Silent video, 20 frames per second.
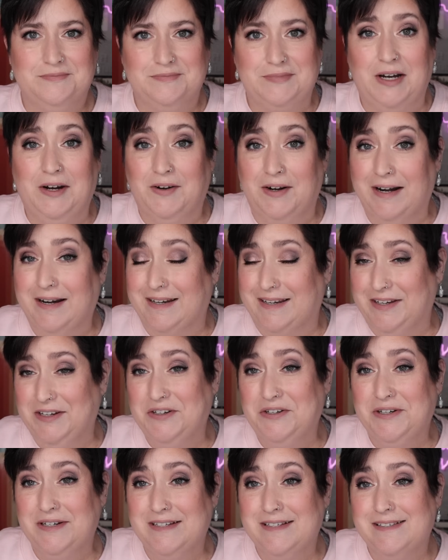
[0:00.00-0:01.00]
All right,
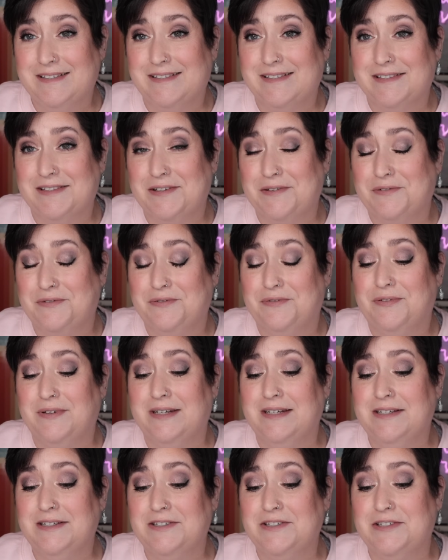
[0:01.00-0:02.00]
here is the
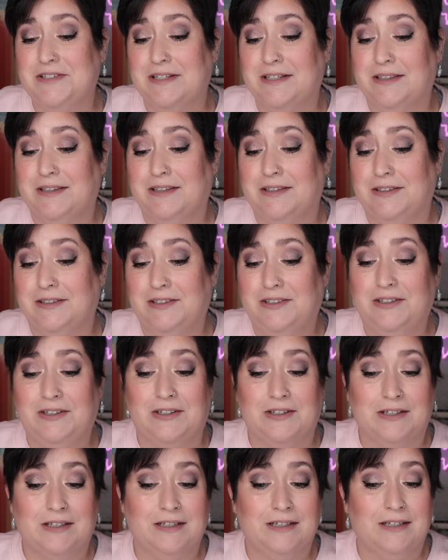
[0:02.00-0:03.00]
finished
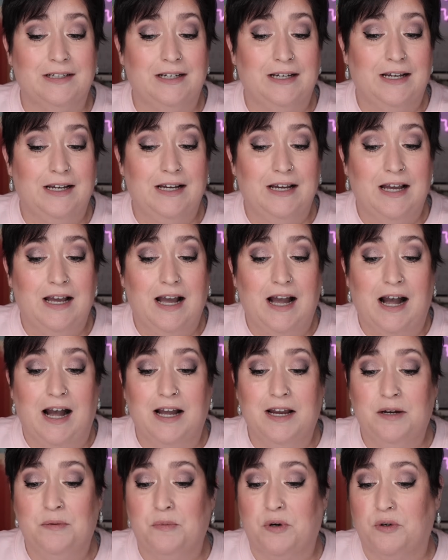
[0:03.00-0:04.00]
look.
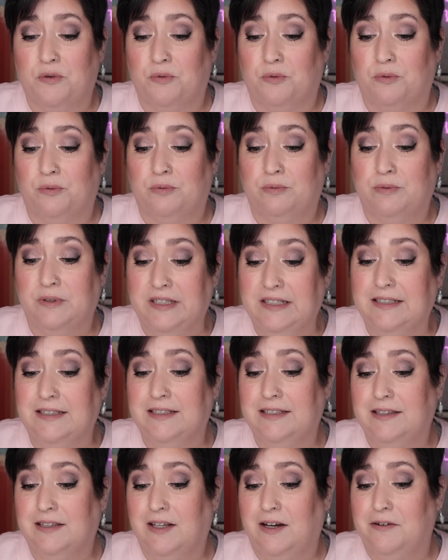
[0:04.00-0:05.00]
I am
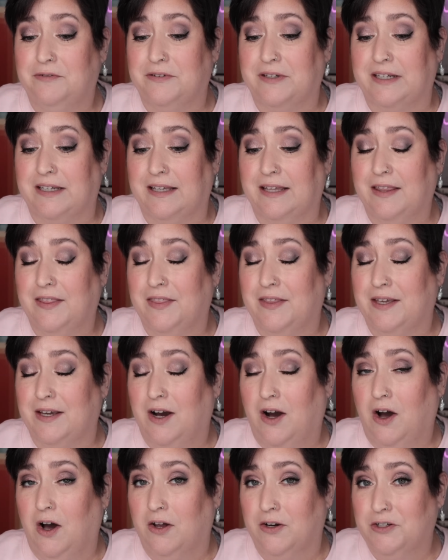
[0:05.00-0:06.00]
really loving the
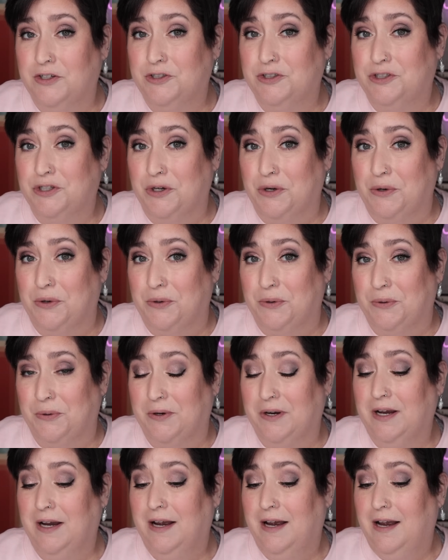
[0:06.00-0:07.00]

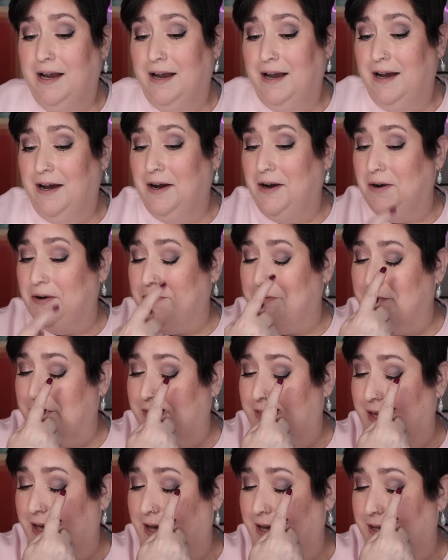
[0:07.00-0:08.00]
undertone of
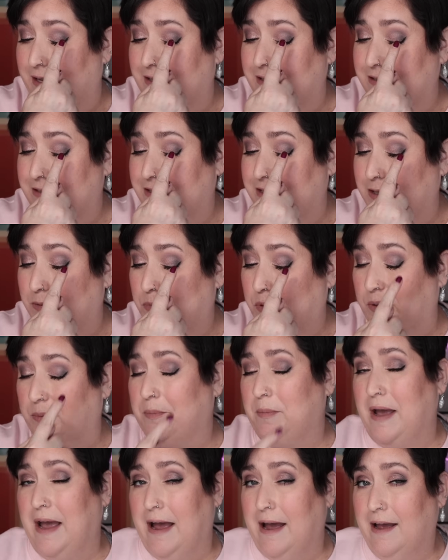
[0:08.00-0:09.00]
that deeper
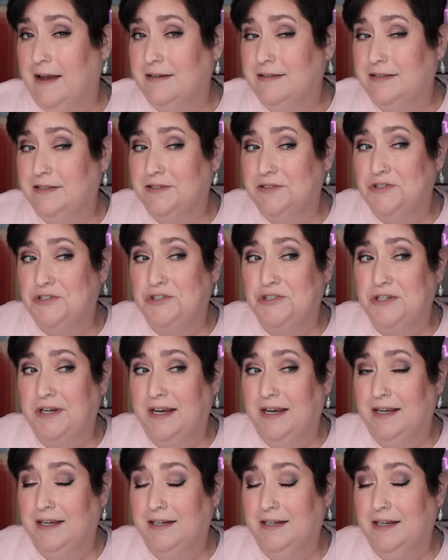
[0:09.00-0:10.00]
matte
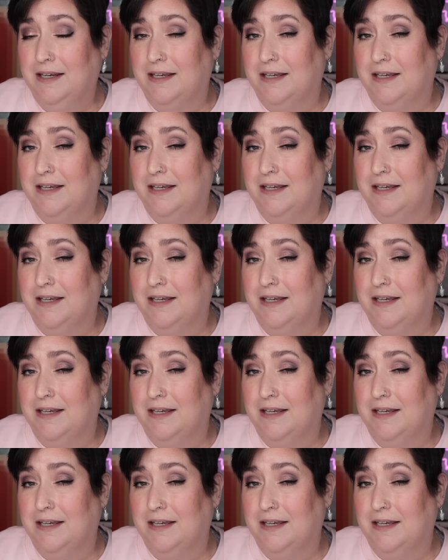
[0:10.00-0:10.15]
shade.